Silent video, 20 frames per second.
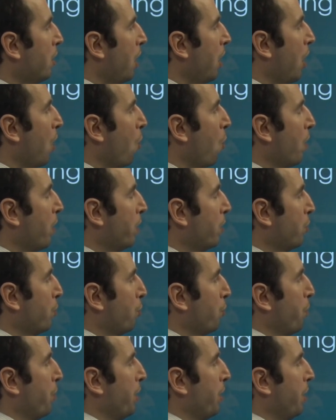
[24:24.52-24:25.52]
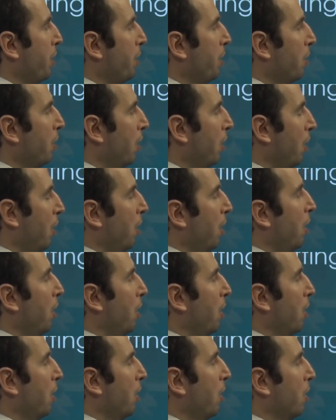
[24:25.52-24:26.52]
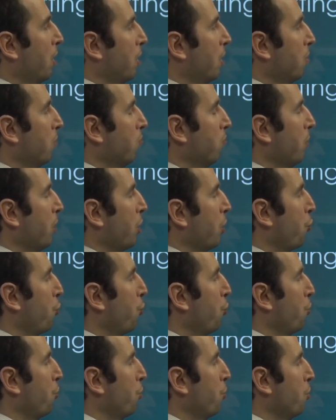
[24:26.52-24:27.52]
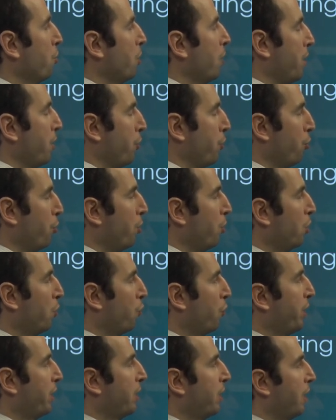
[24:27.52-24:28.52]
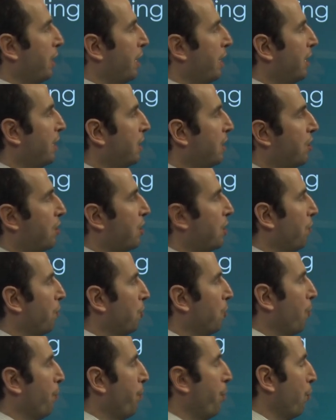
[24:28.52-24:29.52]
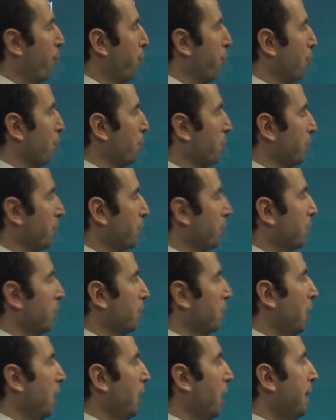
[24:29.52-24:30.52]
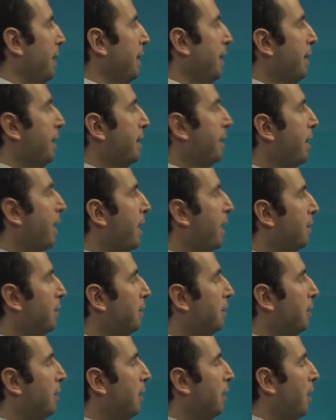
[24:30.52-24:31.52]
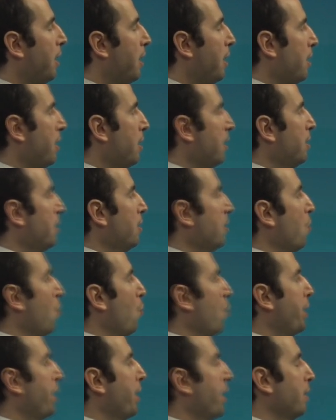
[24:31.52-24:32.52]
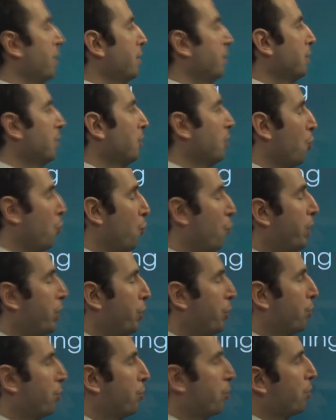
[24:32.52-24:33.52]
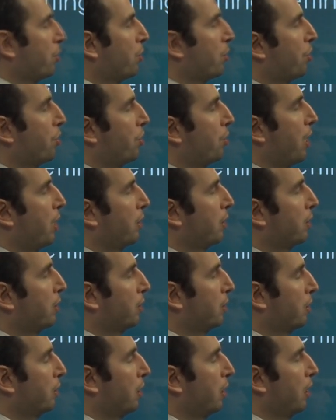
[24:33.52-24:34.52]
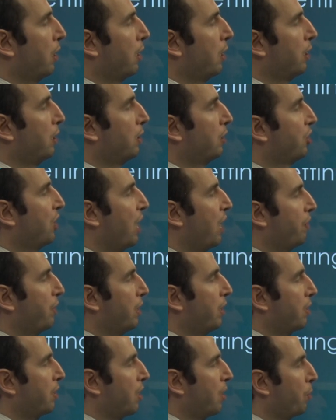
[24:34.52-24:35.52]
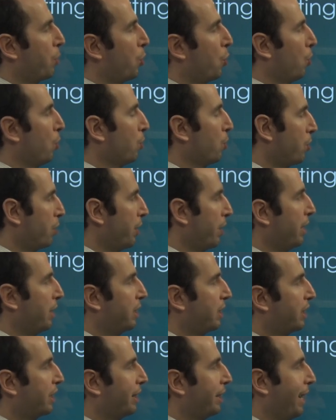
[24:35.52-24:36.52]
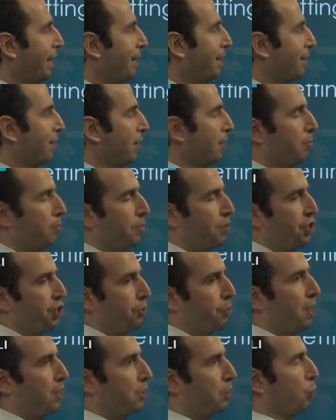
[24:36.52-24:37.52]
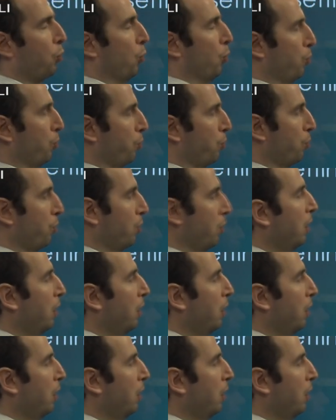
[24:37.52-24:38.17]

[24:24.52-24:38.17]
I want to be uh, a student, a student with uh, this level of performance. Then uh, we can or we should start uh, drafting some goals and create some smart goals.